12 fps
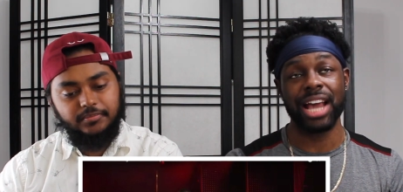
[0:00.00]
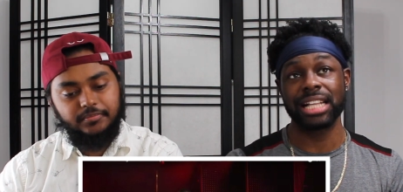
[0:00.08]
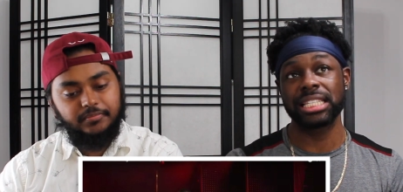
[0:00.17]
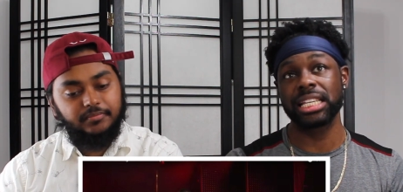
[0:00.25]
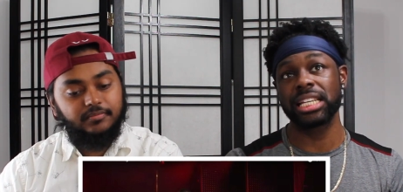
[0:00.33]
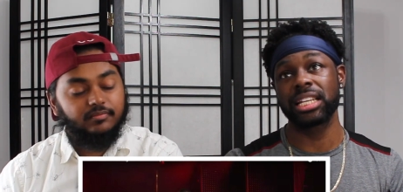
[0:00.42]
Speaker 1: not
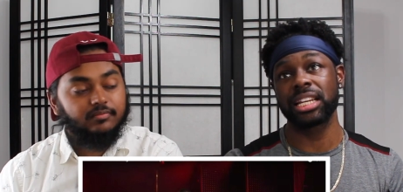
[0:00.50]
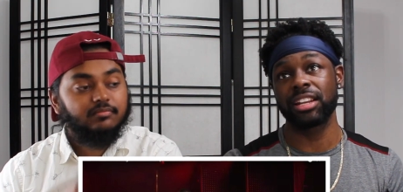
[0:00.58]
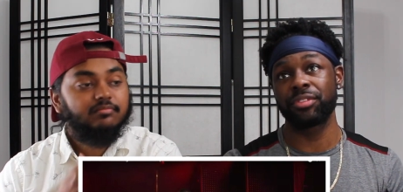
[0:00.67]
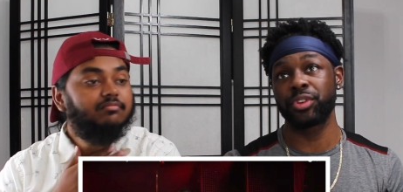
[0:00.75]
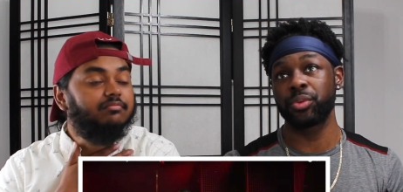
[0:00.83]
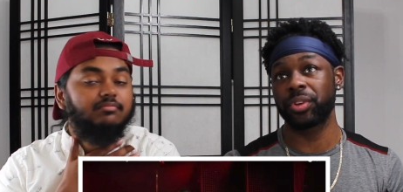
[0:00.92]
seen an
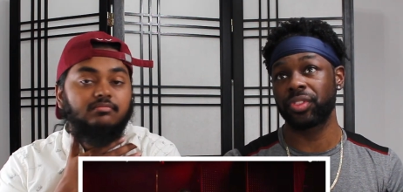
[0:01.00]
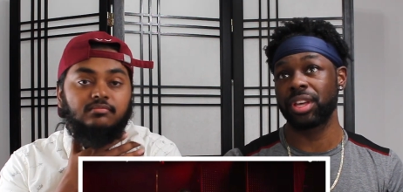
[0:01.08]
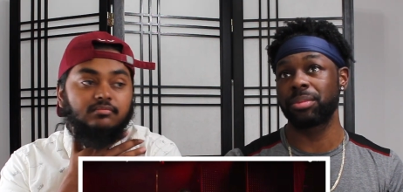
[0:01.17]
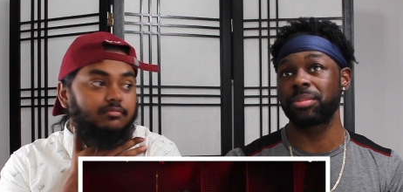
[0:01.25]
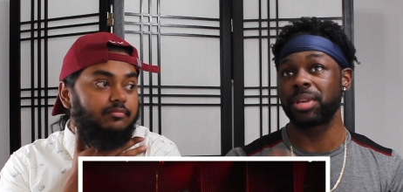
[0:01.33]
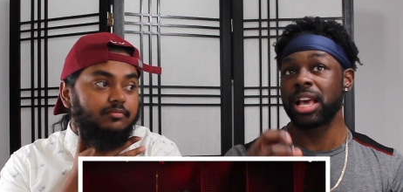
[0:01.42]
interview with
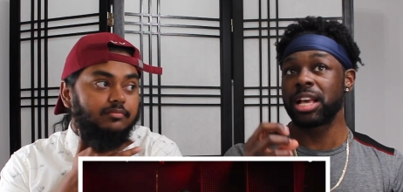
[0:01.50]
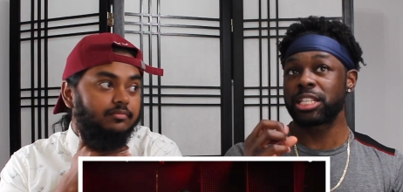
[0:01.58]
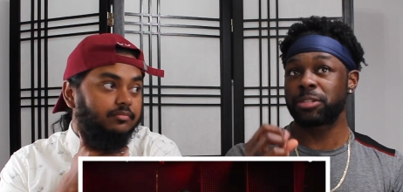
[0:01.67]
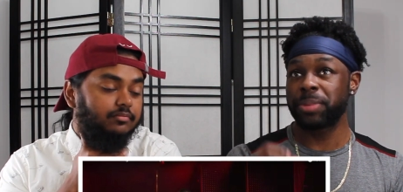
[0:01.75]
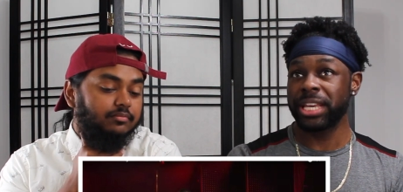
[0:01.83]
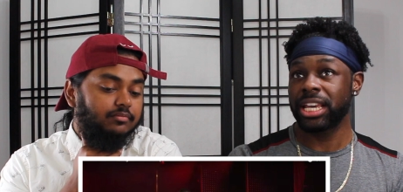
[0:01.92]
him
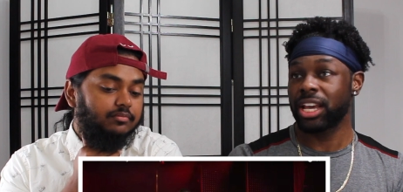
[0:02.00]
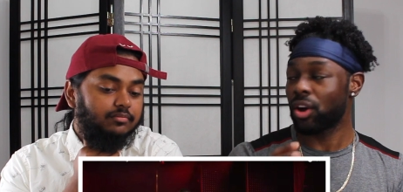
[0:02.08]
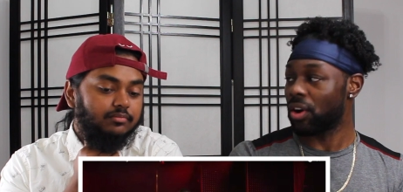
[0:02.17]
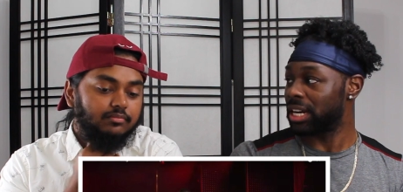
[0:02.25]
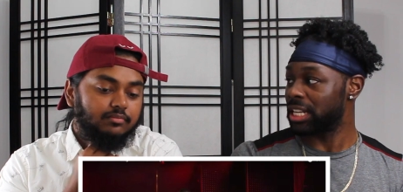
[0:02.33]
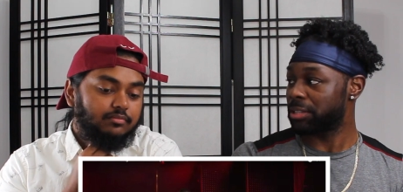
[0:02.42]
speaking
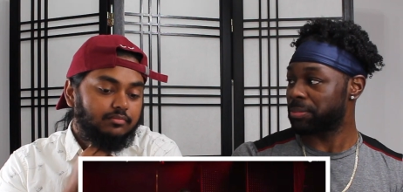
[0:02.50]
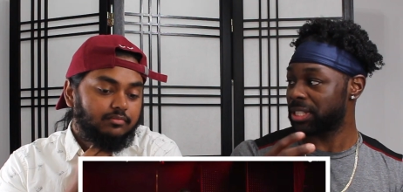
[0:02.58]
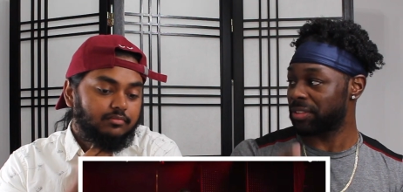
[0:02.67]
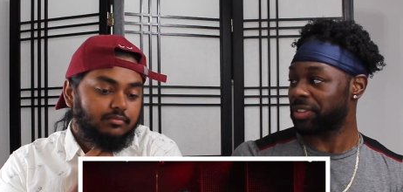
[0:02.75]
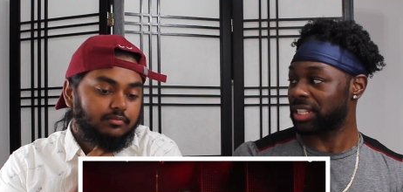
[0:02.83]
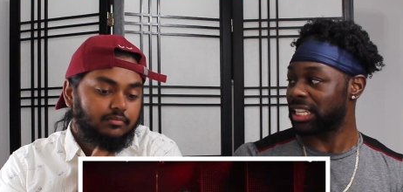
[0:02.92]
on it
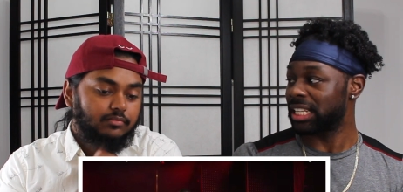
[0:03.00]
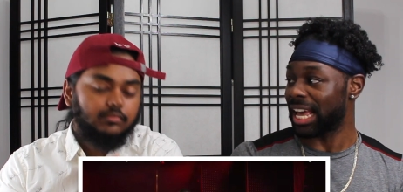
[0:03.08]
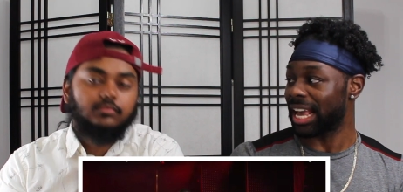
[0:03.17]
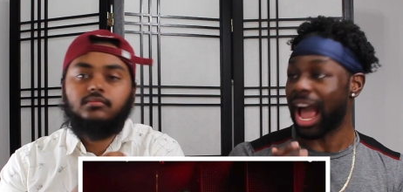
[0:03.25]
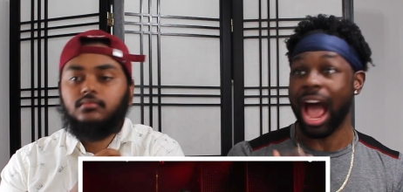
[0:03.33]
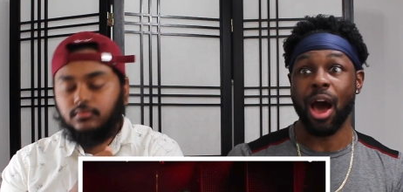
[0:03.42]
specifically.
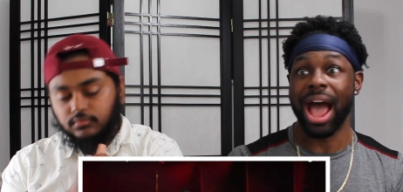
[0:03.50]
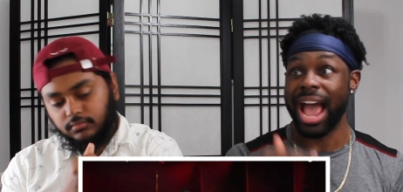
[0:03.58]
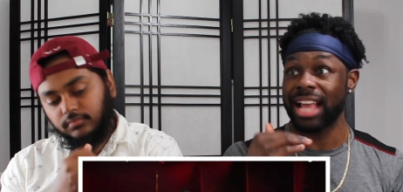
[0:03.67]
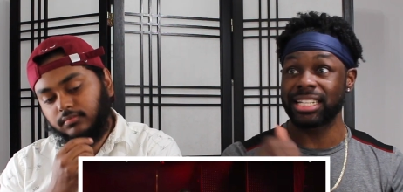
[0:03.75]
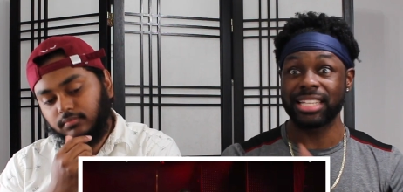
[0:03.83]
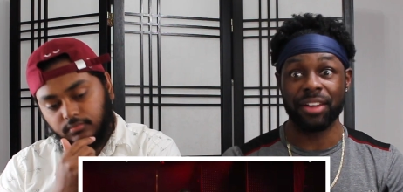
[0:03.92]
Like
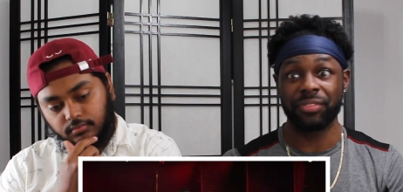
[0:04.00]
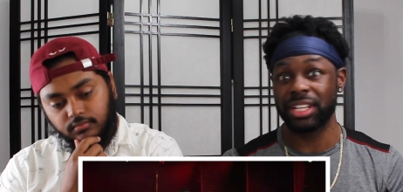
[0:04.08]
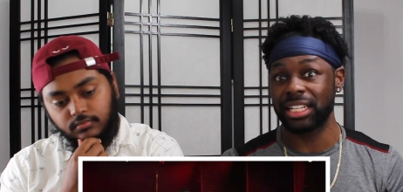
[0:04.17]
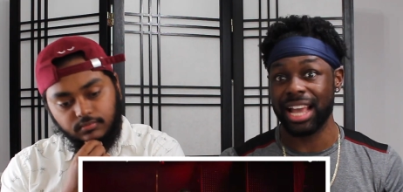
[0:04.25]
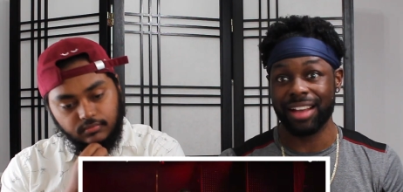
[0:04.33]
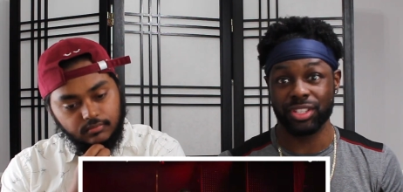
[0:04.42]
I, I
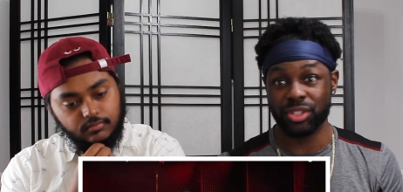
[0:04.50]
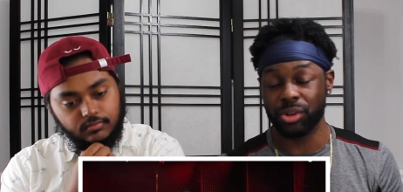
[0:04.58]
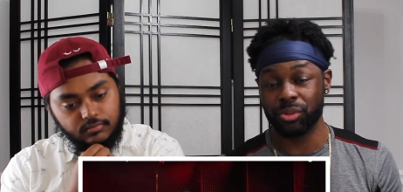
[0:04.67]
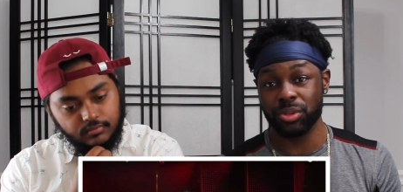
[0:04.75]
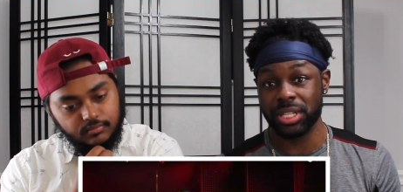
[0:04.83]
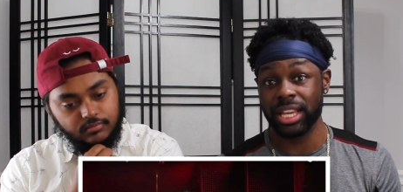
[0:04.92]
definitely have to do a
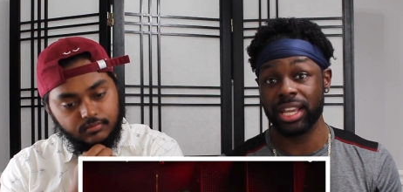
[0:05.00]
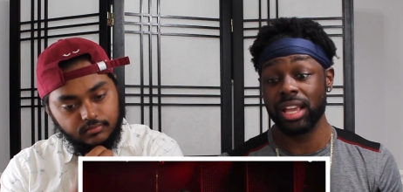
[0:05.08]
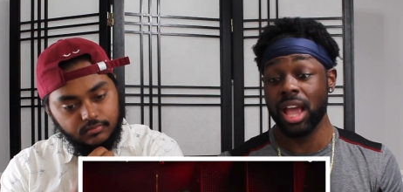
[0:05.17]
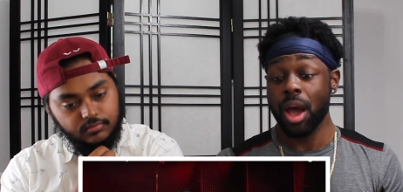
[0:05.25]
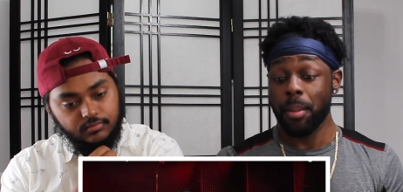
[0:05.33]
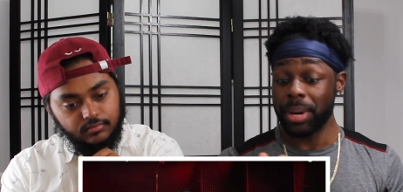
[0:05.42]
routine,
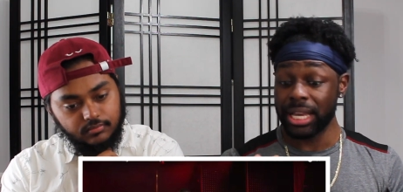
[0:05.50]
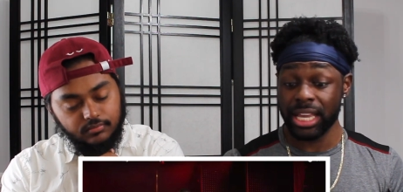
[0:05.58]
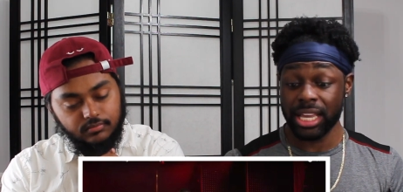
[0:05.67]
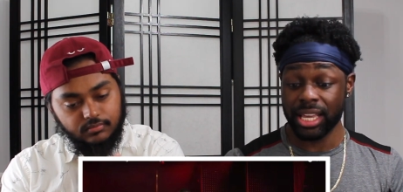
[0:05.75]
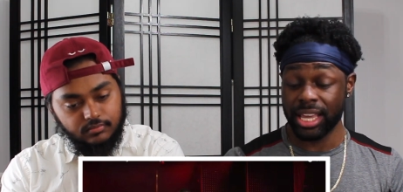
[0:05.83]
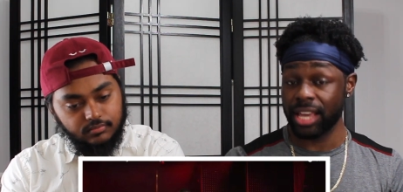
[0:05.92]
but
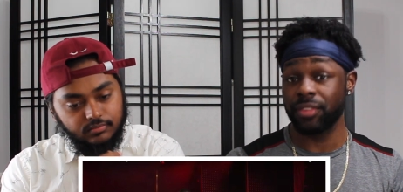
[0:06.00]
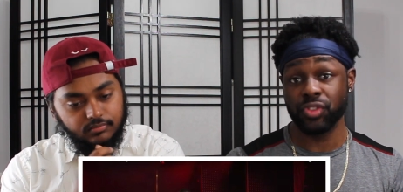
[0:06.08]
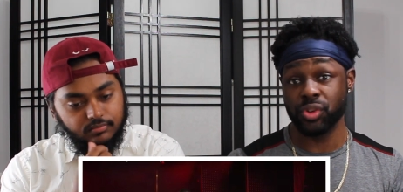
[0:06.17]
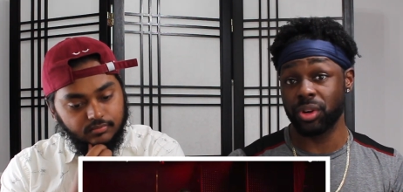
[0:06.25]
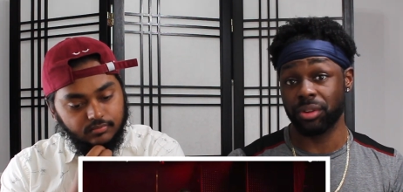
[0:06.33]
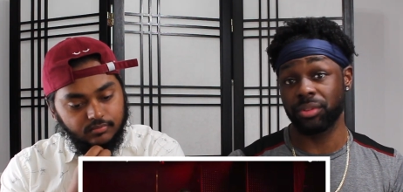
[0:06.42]
he gives
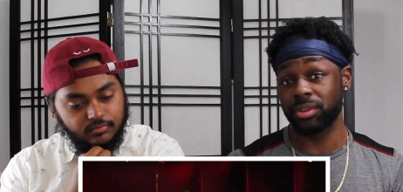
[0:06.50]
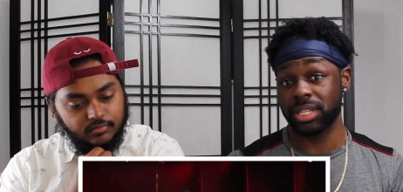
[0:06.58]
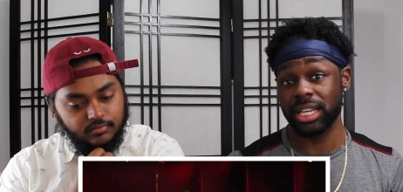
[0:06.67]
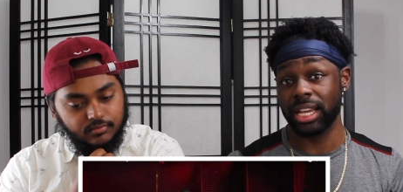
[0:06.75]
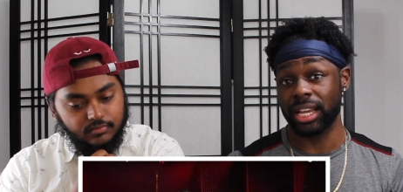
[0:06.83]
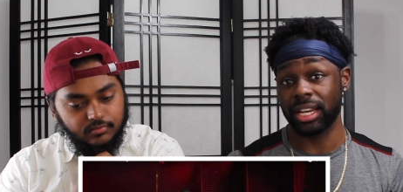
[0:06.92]
you a
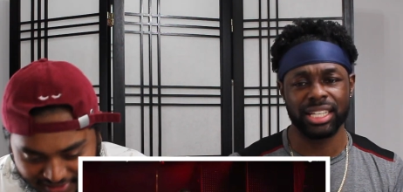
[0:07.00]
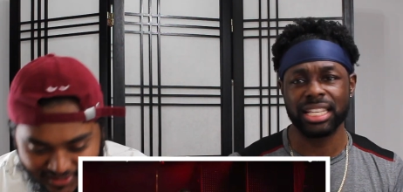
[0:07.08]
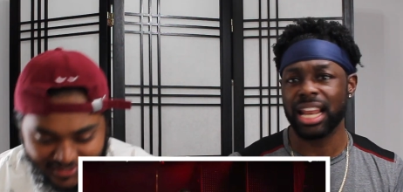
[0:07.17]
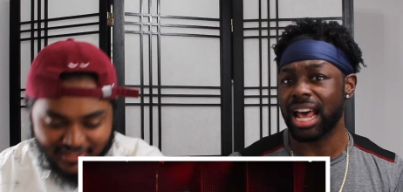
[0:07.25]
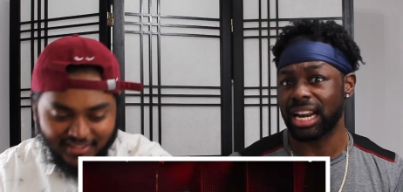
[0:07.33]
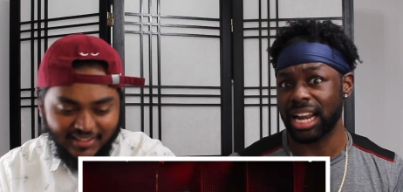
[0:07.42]
routine. It's a
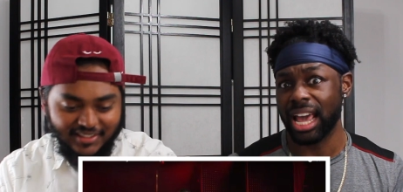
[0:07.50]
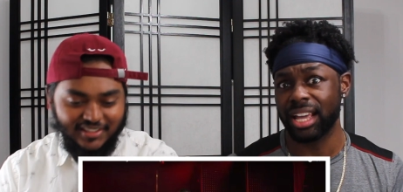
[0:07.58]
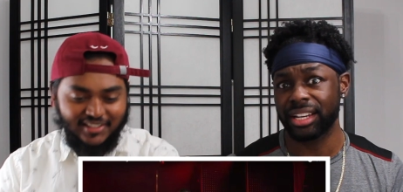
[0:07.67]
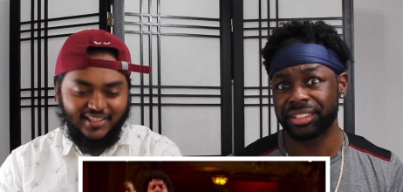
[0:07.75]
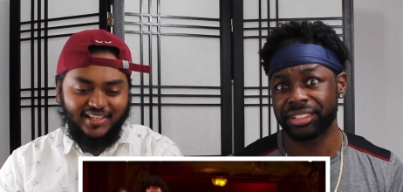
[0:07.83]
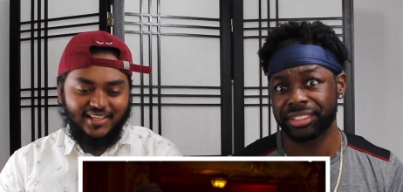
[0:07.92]
lot of
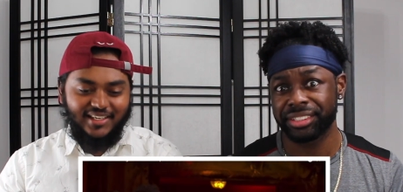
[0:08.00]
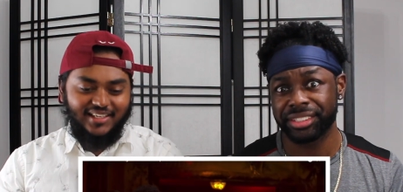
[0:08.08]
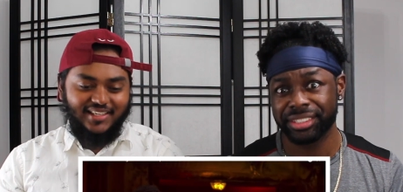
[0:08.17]
that.